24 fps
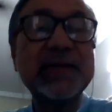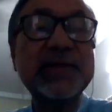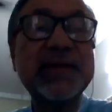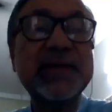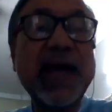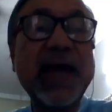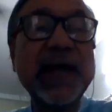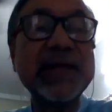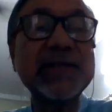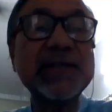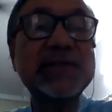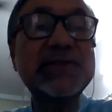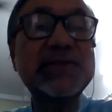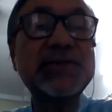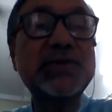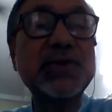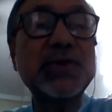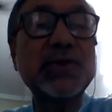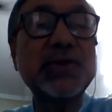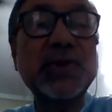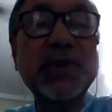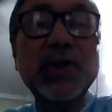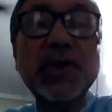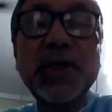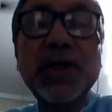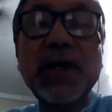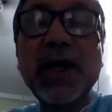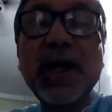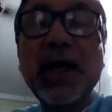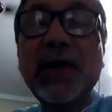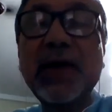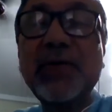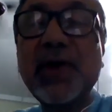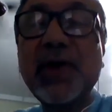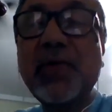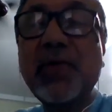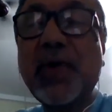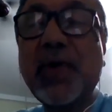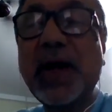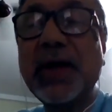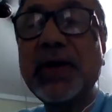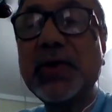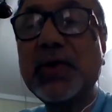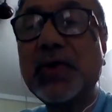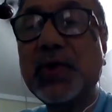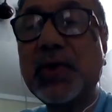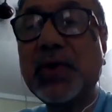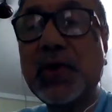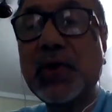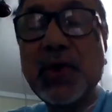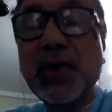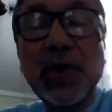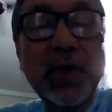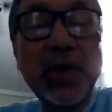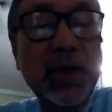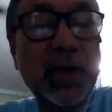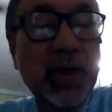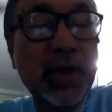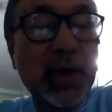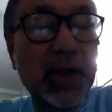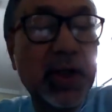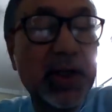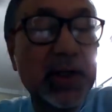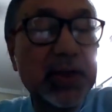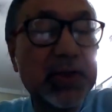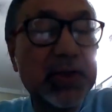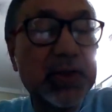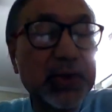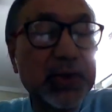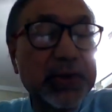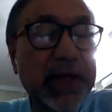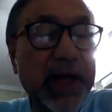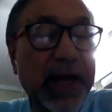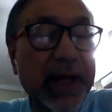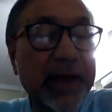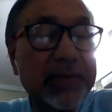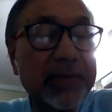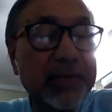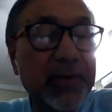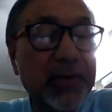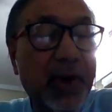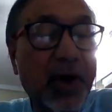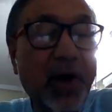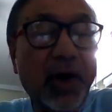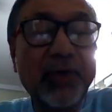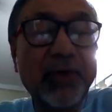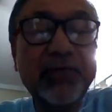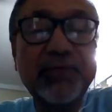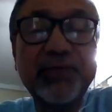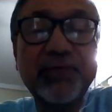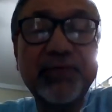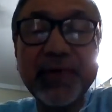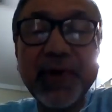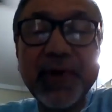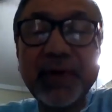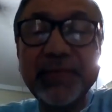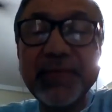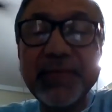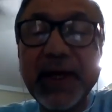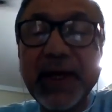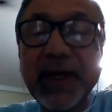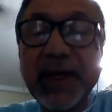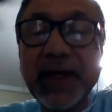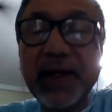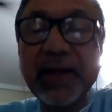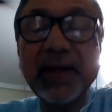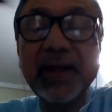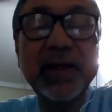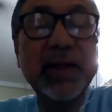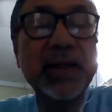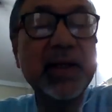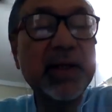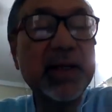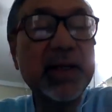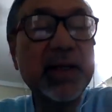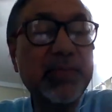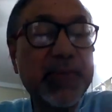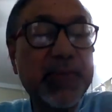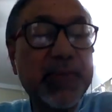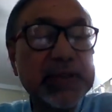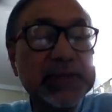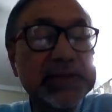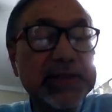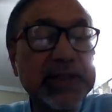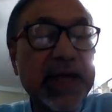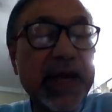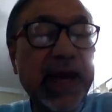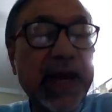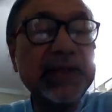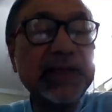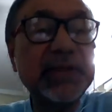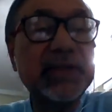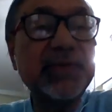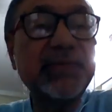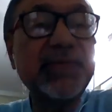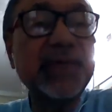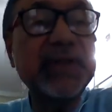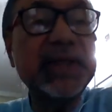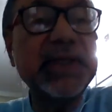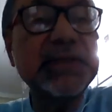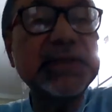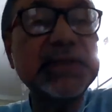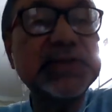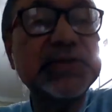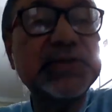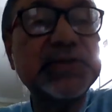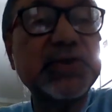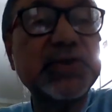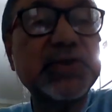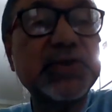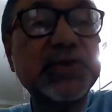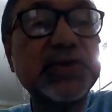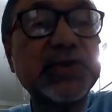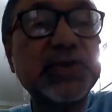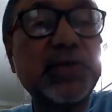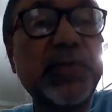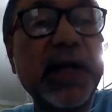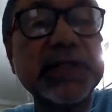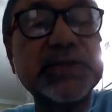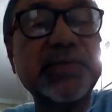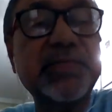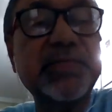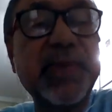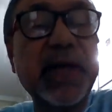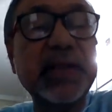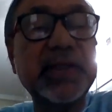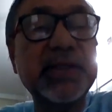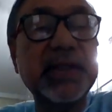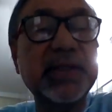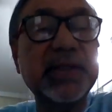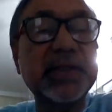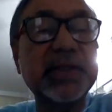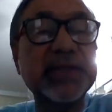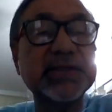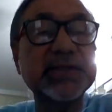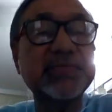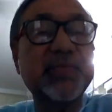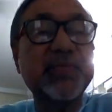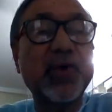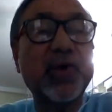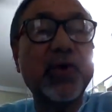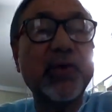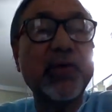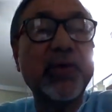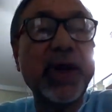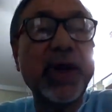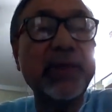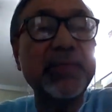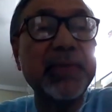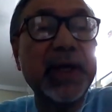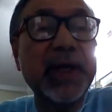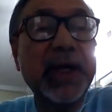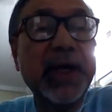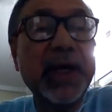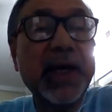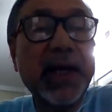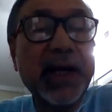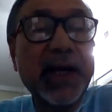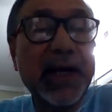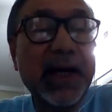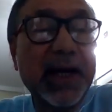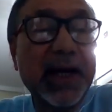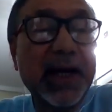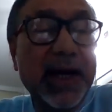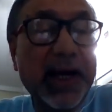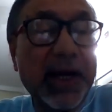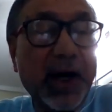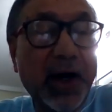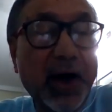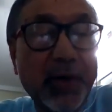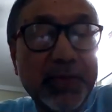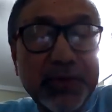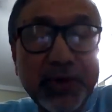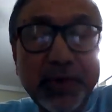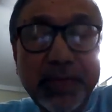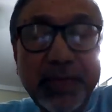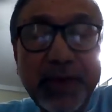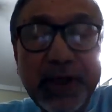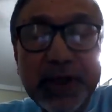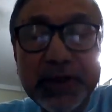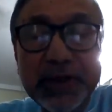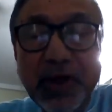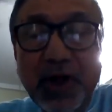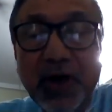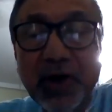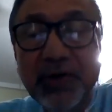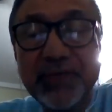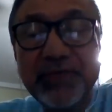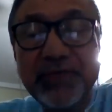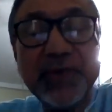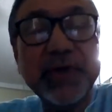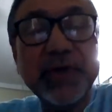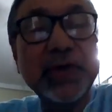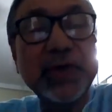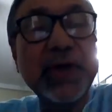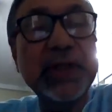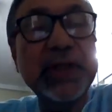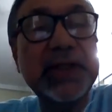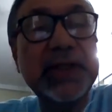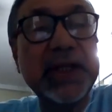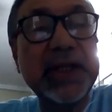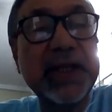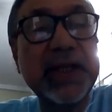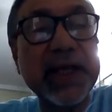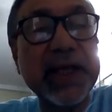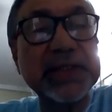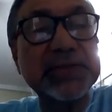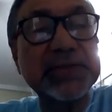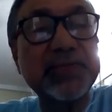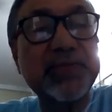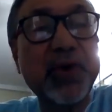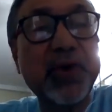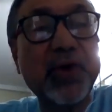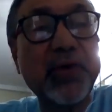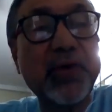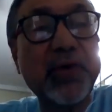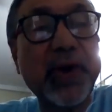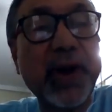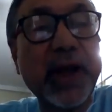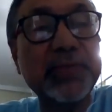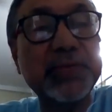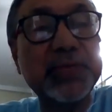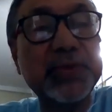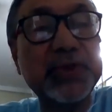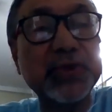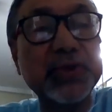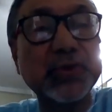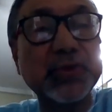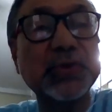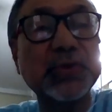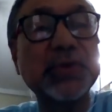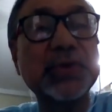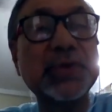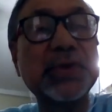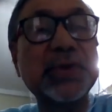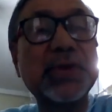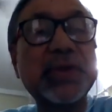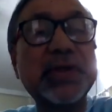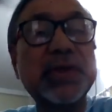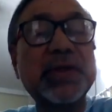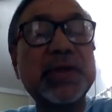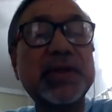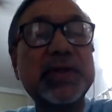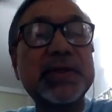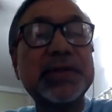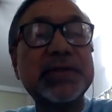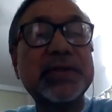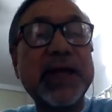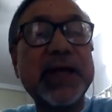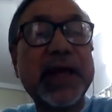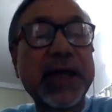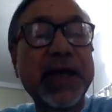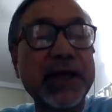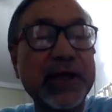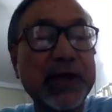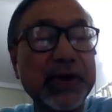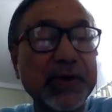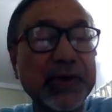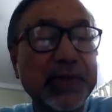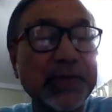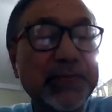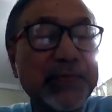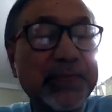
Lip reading: Thanks to everyone who took time off from their busy activities to participate in this program. Hope to meet all of you at the next program too. Thank you.